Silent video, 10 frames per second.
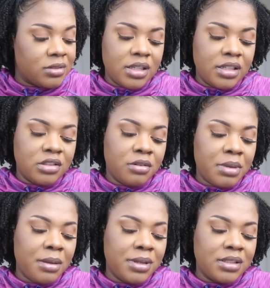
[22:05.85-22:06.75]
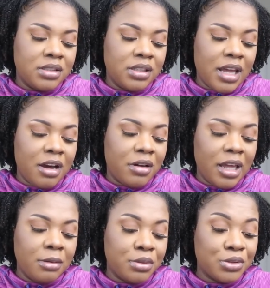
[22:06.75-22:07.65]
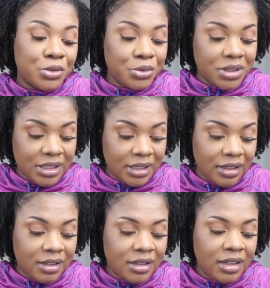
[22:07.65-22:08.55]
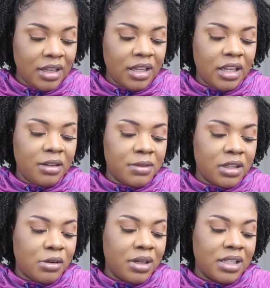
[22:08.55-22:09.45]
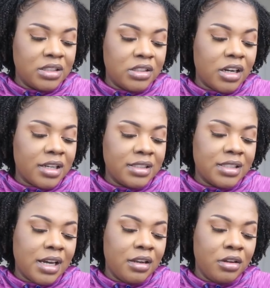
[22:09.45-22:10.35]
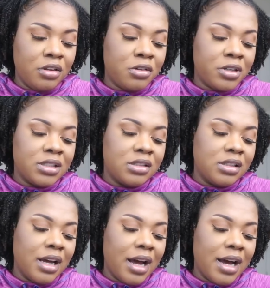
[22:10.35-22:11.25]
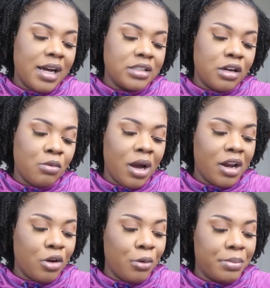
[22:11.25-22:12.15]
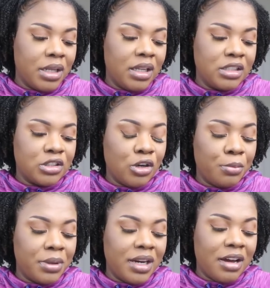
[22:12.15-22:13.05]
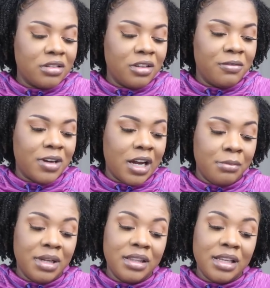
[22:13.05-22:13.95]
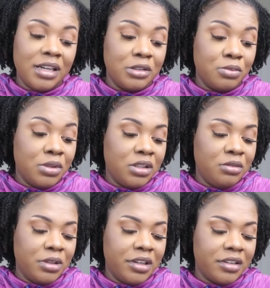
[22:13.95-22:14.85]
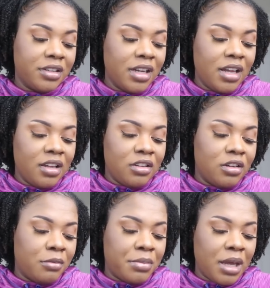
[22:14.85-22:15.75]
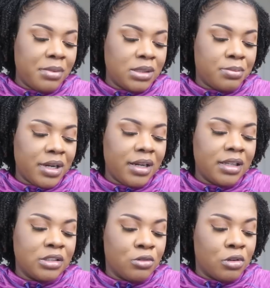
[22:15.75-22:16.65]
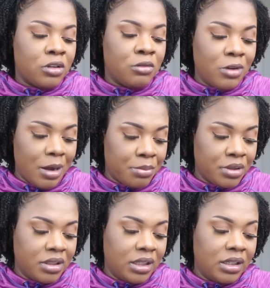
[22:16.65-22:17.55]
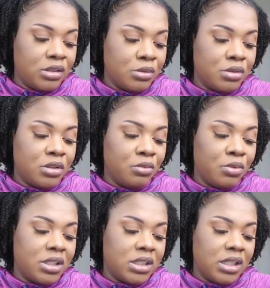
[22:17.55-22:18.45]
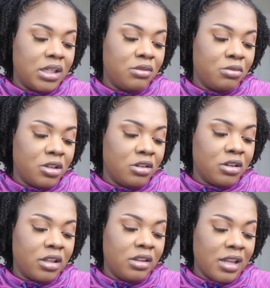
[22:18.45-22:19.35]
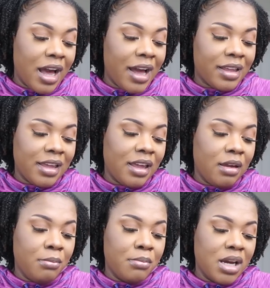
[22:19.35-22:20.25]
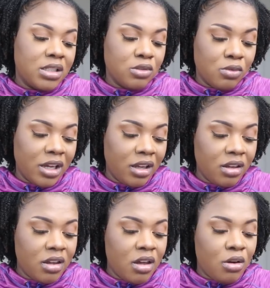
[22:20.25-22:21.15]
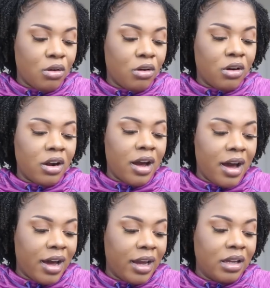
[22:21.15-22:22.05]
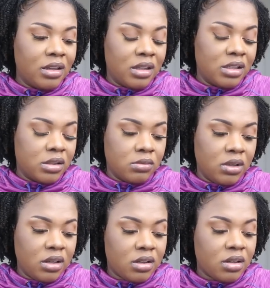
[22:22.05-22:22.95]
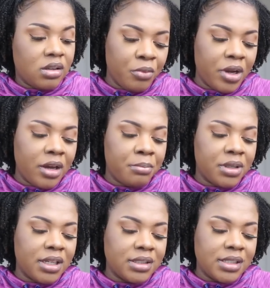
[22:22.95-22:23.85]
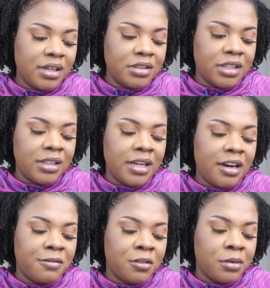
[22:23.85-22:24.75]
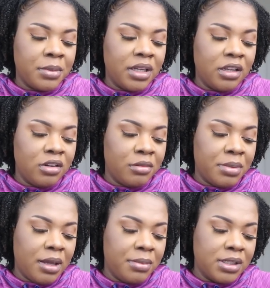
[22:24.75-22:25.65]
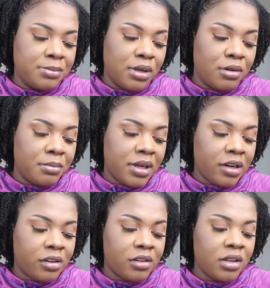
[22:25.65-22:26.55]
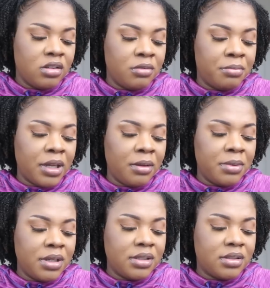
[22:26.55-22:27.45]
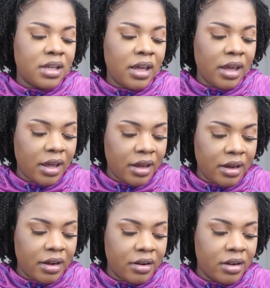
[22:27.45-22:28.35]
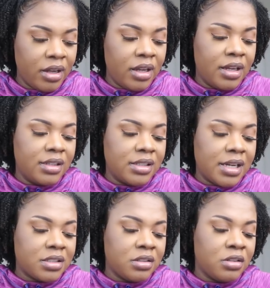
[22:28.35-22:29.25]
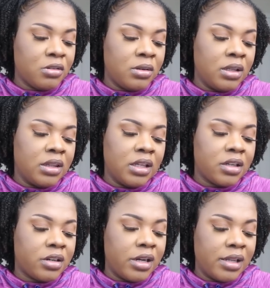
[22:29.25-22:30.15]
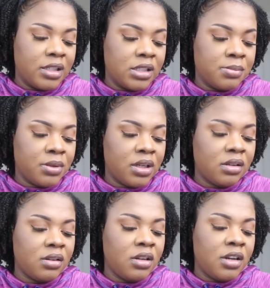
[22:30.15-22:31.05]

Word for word: Says your baby is now able to see, even though it is dark inside your uterus. The eyes are wide open and scoping out the environment. That is really weird. Your baby's brain is growing rapidly, due to which it will not gain much weight or height this week. Red blood cells are now forming in your baby's bone marrow. Your baby's hair is actually growing thicker at this point.